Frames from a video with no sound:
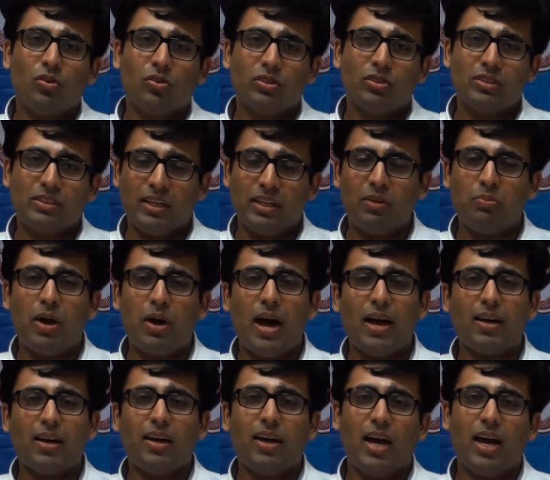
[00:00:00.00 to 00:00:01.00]
sit
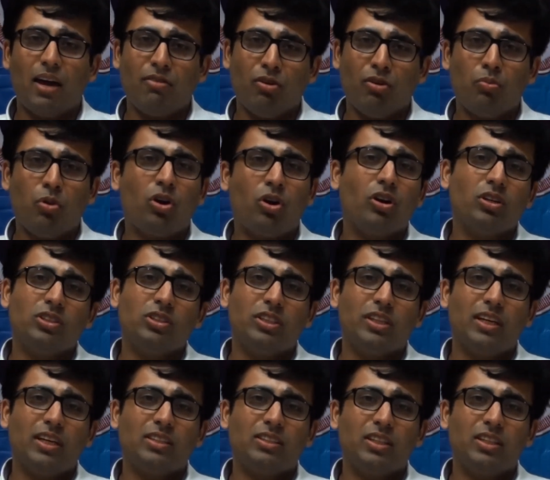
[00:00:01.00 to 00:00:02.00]
back, have a book on
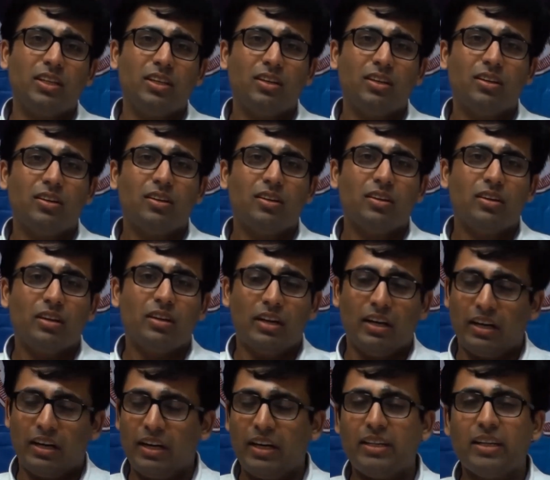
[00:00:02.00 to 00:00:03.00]
GST,
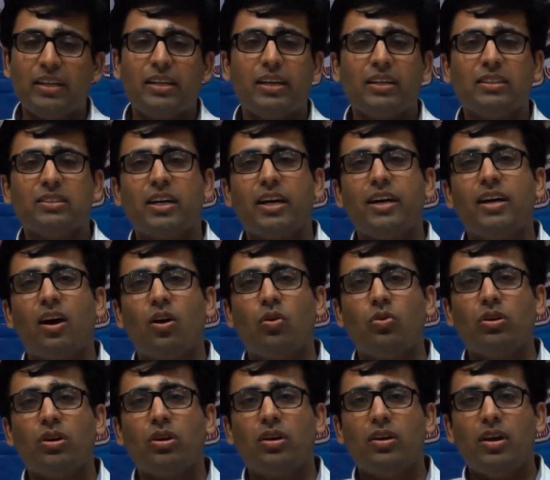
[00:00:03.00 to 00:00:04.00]
read it inside
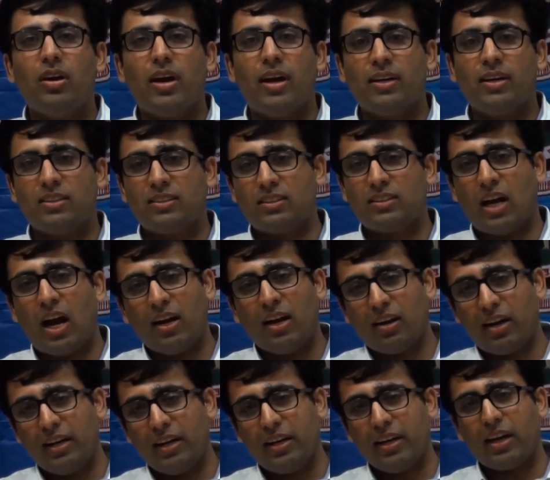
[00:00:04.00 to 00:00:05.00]
out and start
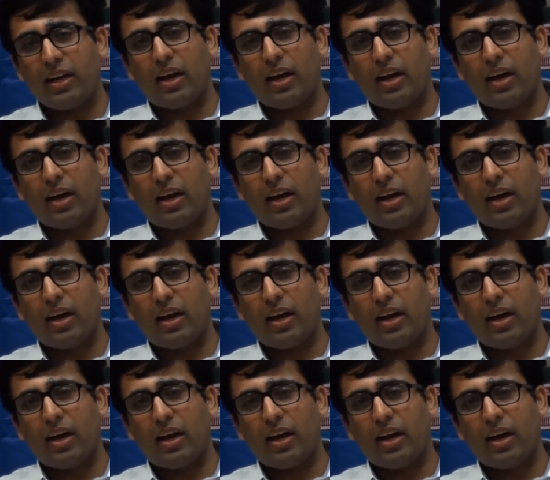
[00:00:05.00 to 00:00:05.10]
writing